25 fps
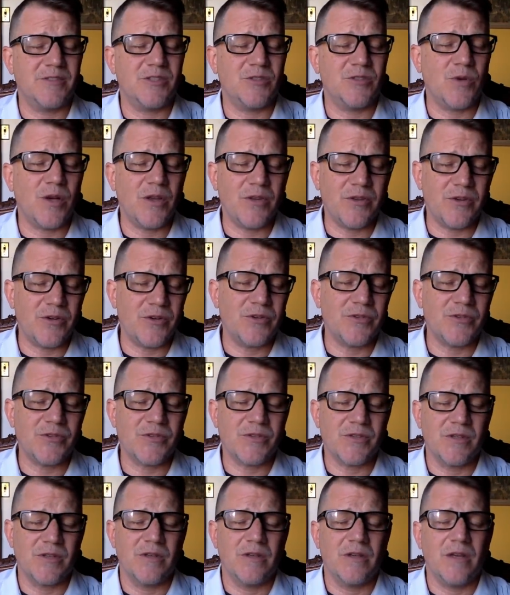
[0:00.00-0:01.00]
to
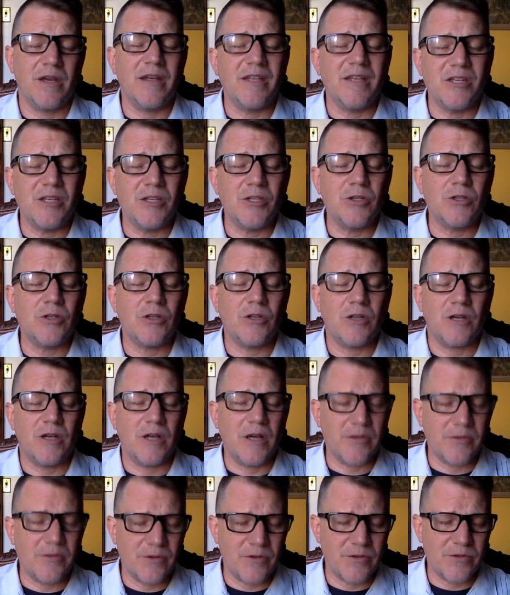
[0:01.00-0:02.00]
others and heal
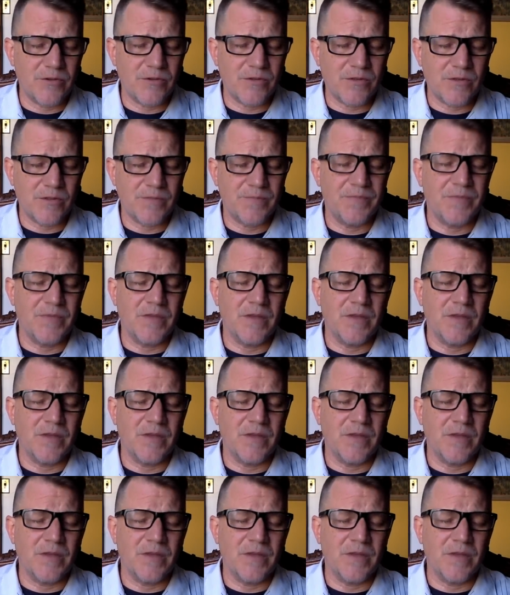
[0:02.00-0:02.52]
others.